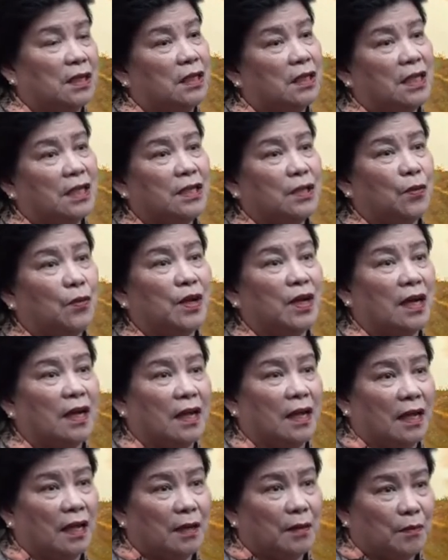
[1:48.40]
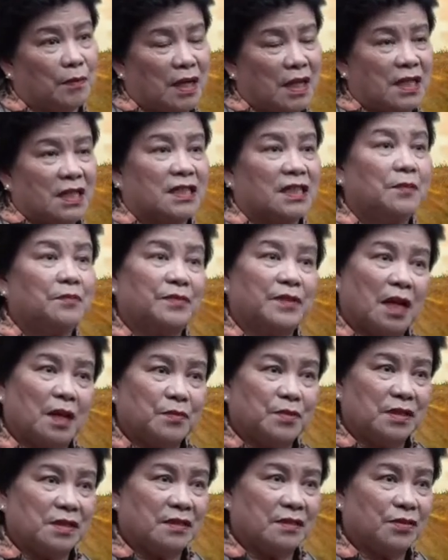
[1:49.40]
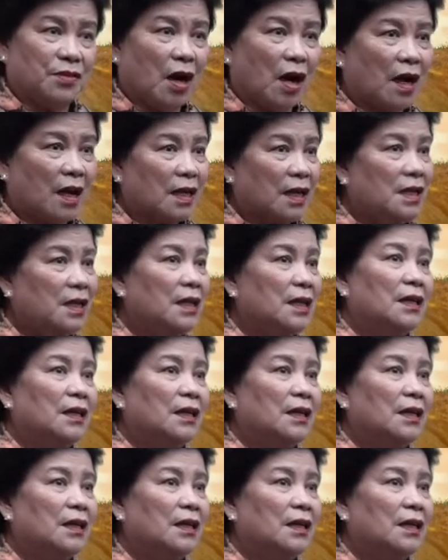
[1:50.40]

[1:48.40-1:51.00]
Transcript: anywhere I am, sometimes she's drunk.